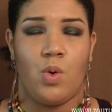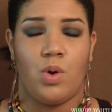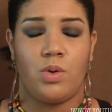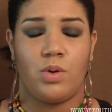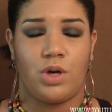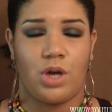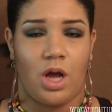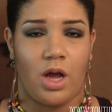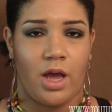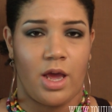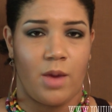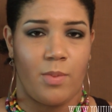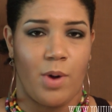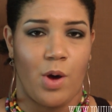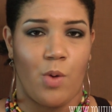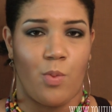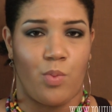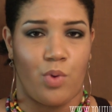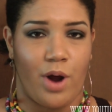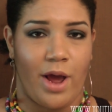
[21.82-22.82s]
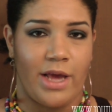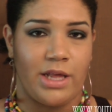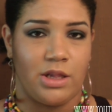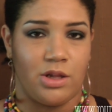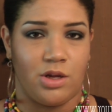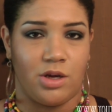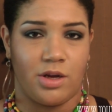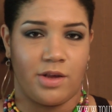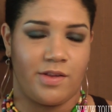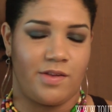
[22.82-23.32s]
we were talking about
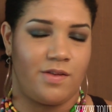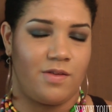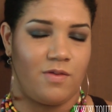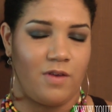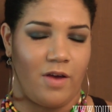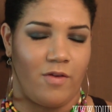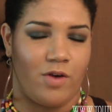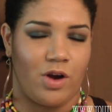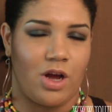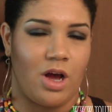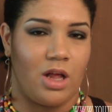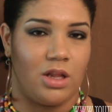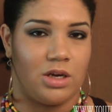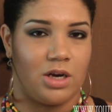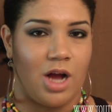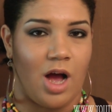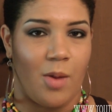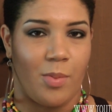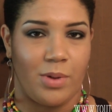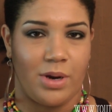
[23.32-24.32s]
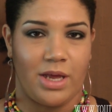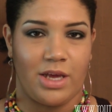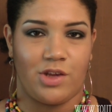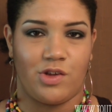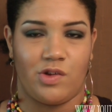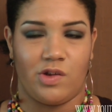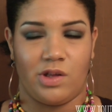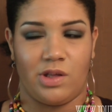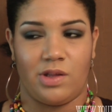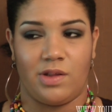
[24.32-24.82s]
bright looks, favorite color
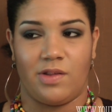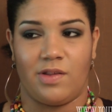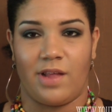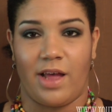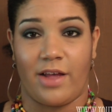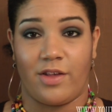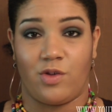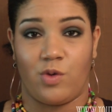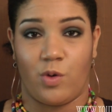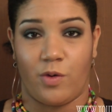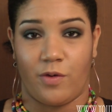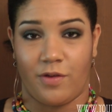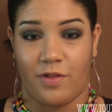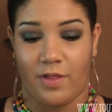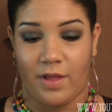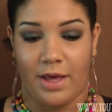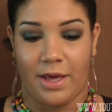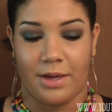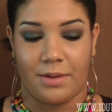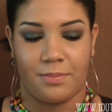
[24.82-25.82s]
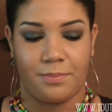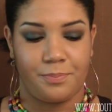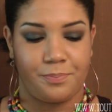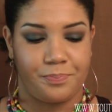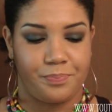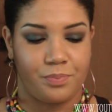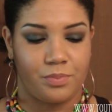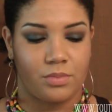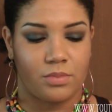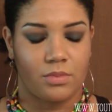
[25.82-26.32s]
combinations, that sort of thing.
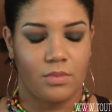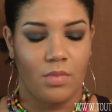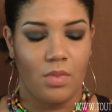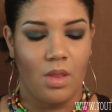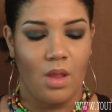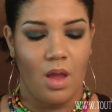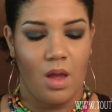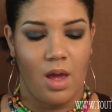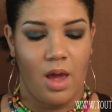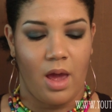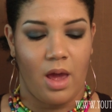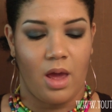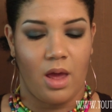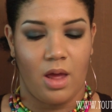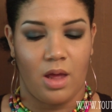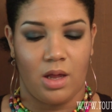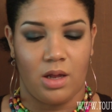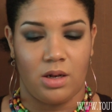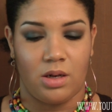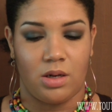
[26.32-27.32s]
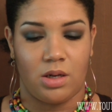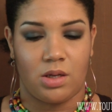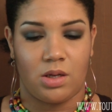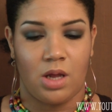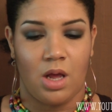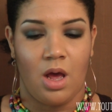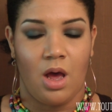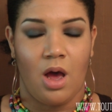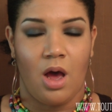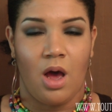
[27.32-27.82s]
And
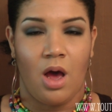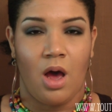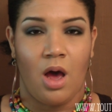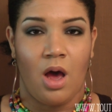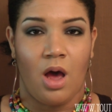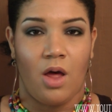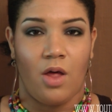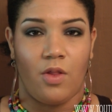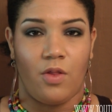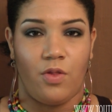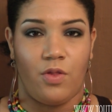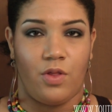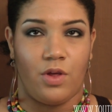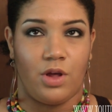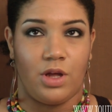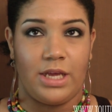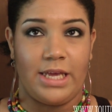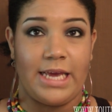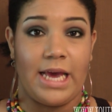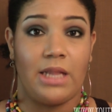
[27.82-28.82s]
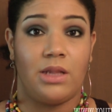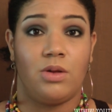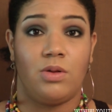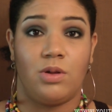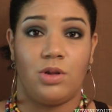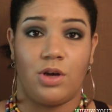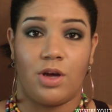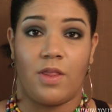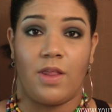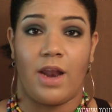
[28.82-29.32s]
the yellow
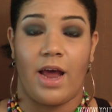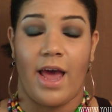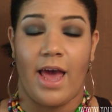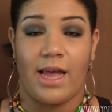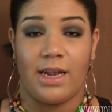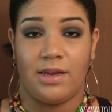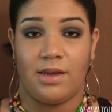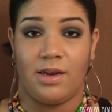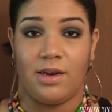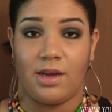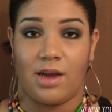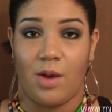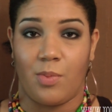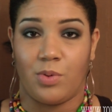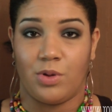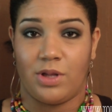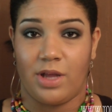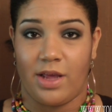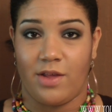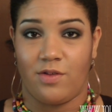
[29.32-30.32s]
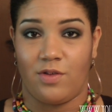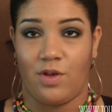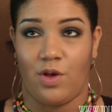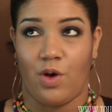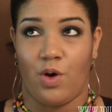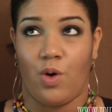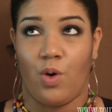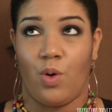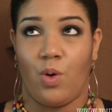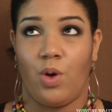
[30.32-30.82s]
look that I had done a couple days
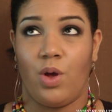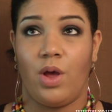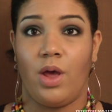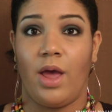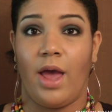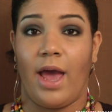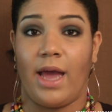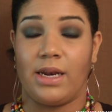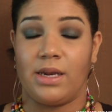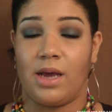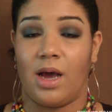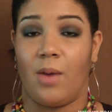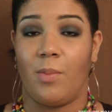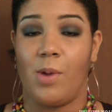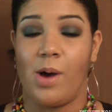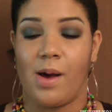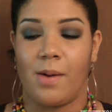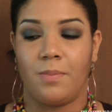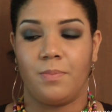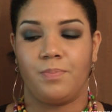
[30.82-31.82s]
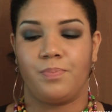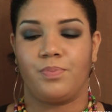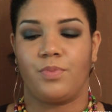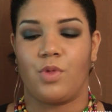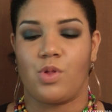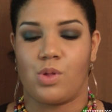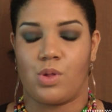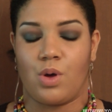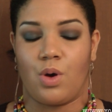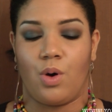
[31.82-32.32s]
ago had come up.
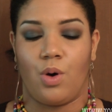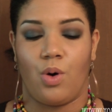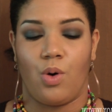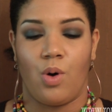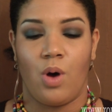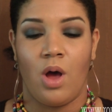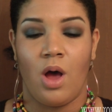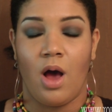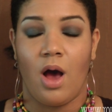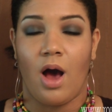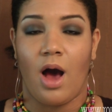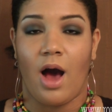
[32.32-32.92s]
So